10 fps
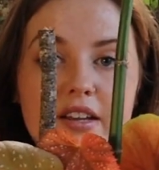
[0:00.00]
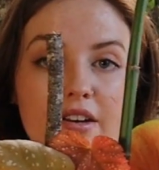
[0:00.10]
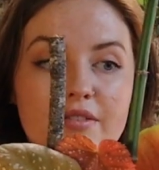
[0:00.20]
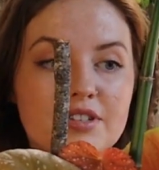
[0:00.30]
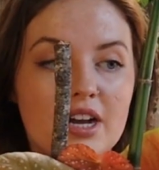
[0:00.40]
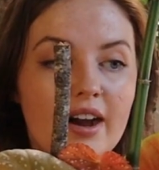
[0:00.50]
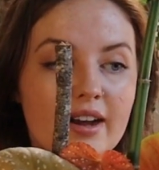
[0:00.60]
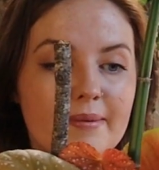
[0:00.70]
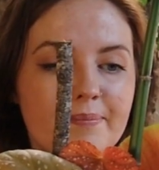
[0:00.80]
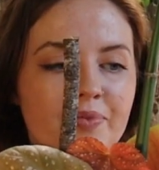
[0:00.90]
enough
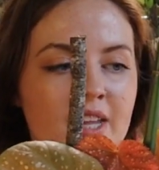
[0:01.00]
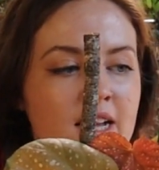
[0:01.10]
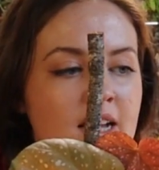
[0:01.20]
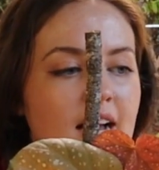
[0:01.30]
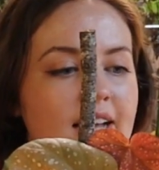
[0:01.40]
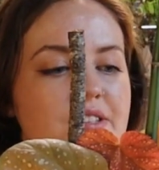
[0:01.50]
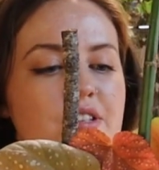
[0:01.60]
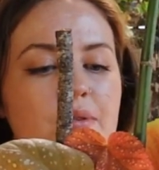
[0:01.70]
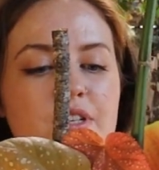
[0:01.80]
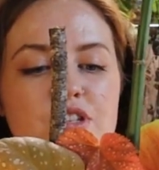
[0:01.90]
time. And
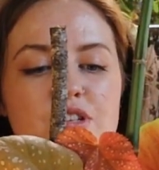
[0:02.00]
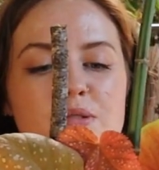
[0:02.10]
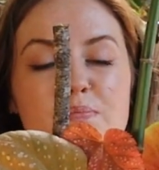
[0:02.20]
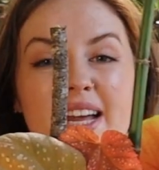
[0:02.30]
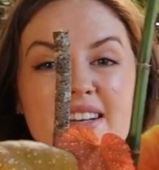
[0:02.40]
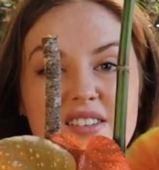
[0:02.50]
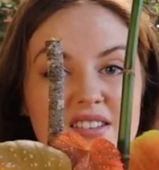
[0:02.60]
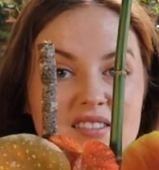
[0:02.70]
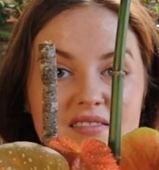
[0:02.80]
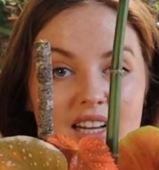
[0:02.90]
so it's just
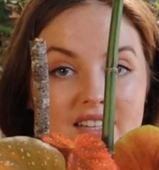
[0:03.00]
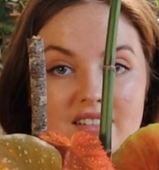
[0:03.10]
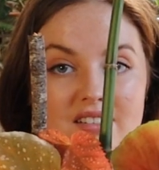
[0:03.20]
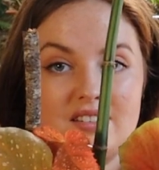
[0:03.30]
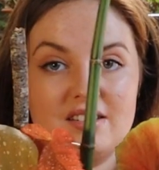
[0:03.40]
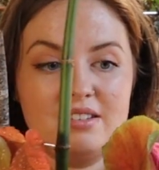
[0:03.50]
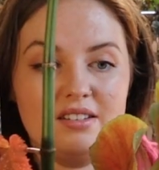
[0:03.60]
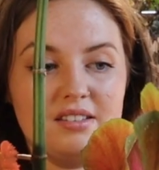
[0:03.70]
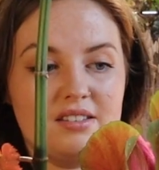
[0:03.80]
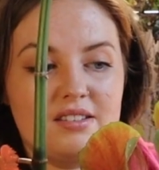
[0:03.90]
bent and it
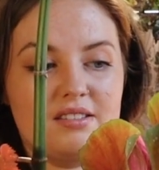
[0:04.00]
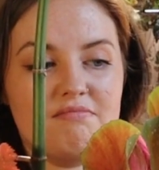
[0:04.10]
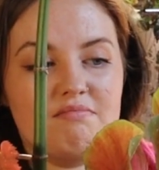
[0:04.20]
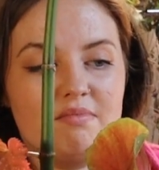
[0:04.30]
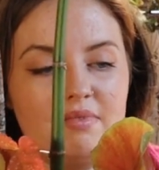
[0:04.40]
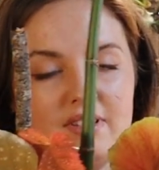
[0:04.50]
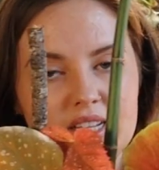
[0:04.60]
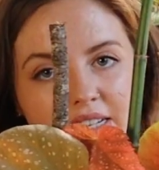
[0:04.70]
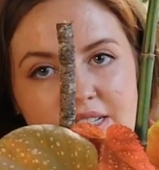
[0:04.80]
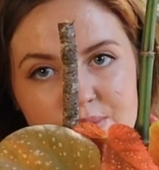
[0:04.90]

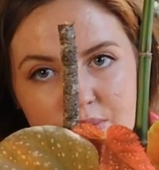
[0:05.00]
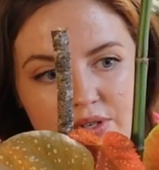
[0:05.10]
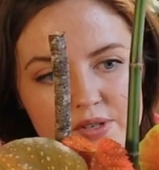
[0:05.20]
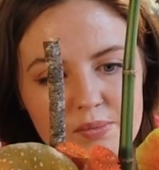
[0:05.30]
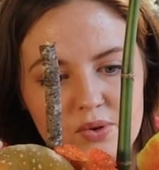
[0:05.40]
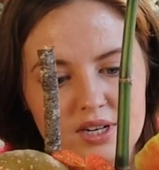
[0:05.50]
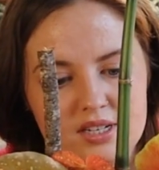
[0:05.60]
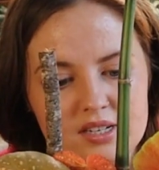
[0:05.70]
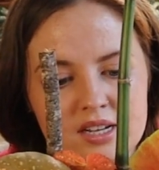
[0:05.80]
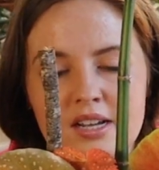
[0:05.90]
needs more
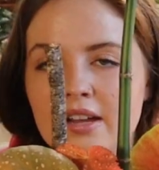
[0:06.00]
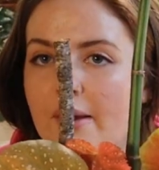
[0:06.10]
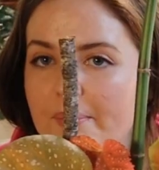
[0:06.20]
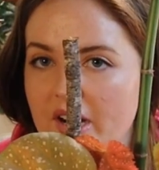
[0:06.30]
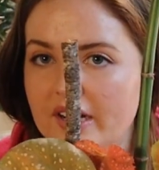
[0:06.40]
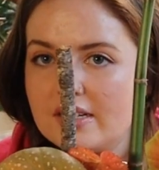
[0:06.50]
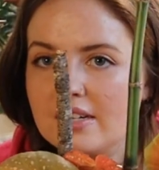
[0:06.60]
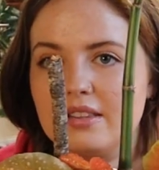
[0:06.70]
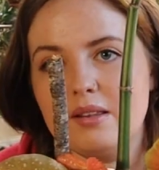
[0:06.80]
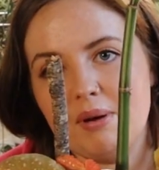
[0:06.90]
support.
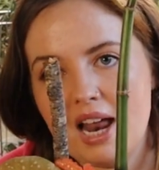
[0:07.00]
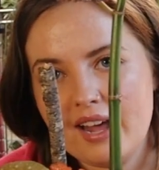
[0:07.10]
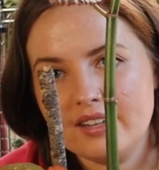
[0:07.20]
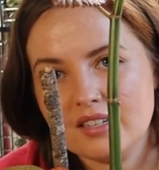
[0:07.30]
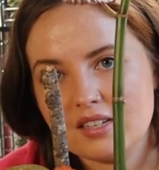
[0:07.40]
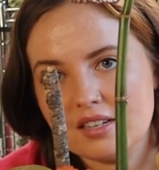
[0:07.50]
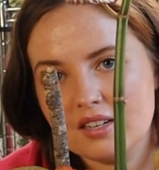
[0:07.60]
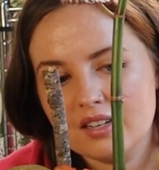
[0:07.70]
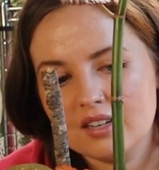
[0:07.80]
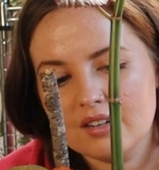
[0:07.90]
But the plant
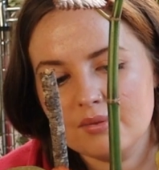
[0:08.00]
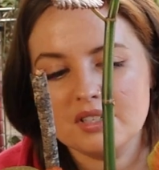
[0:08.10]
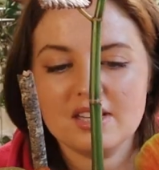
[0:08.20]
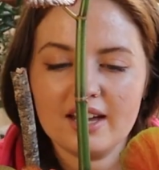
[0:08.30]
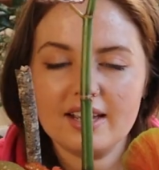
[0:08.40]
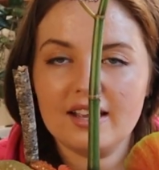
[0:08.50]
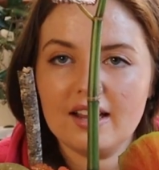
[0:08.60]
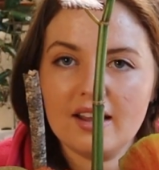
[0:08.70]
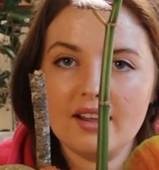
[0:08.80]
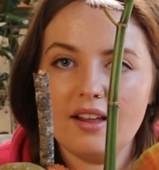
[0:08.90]
was like,
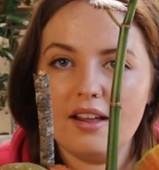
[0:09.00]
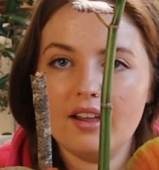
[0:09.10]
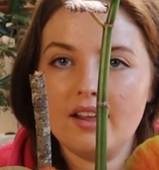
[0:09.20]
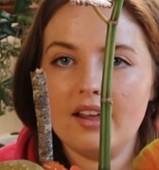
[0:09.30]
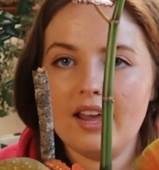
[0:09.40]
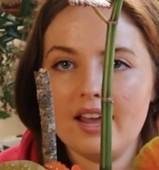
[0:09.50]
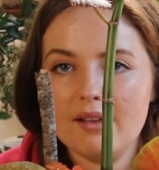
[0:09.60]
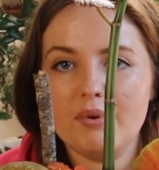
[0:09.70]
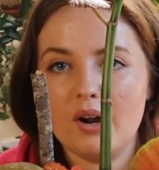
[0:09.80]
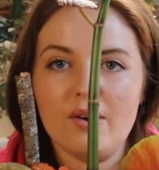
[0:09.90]

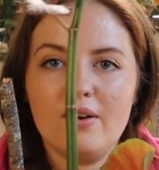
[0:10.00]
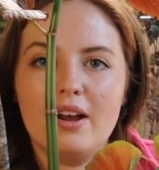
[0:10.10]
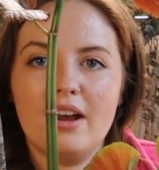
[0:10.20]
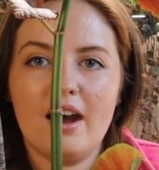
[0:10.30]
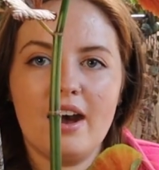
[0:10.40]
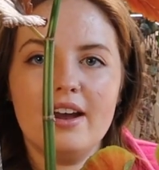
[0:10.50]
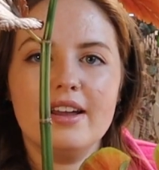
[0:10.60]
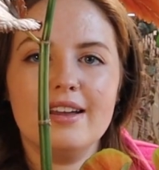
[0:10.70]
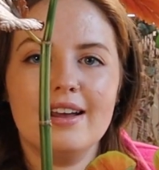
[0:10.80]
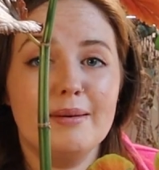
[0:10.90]
hey bro,
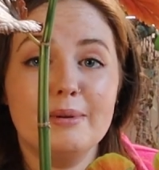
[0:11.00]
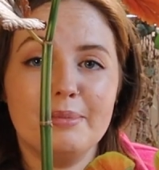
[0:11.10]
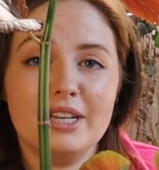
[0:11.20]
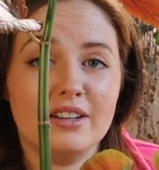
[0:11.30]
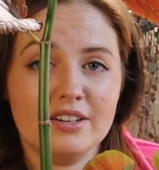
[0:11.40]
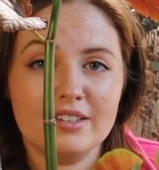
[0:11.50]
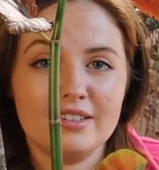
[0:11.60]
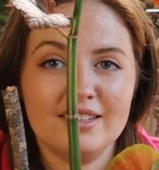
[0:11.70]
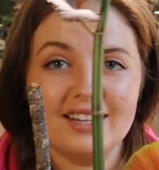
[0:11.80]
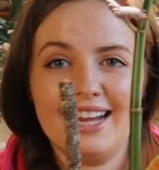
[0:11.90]
I am a big
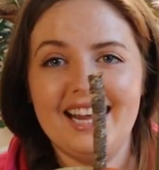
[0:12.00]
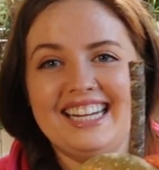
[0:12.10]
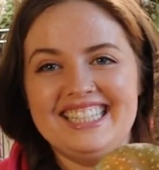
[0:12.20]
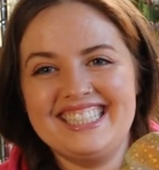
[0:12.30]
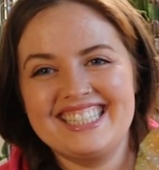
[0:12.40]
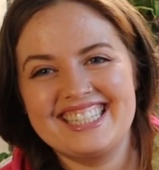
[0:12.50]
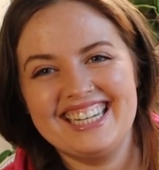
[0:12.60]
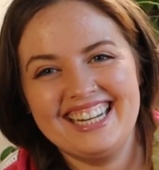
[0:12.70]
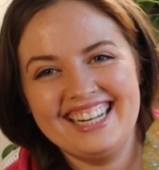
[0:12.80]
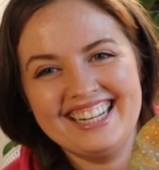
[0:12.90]
girl. And
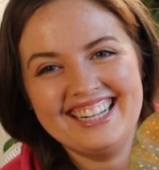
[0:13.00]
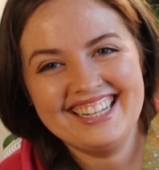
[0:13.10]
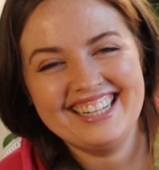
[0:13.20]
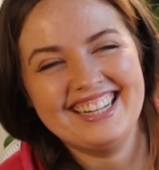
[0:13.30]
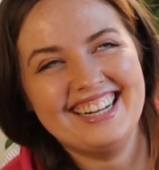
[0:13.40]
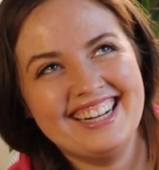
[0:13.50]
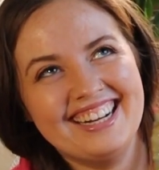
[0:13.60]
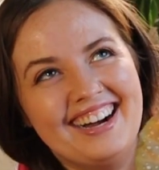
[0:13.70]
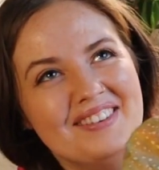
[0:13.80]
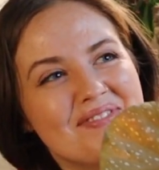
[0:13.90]

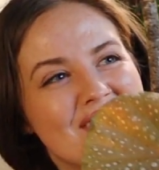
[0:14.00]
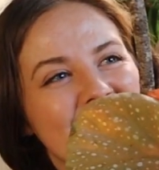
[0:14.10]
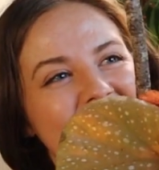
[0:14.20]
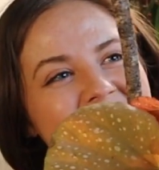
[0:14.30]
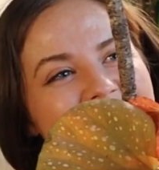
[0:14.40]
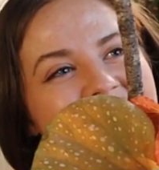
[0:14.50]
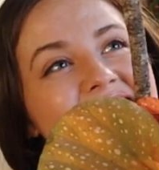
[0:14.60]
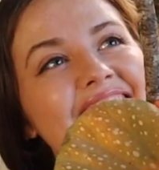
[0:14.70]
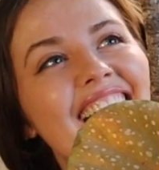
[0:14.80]
I'm so annoying.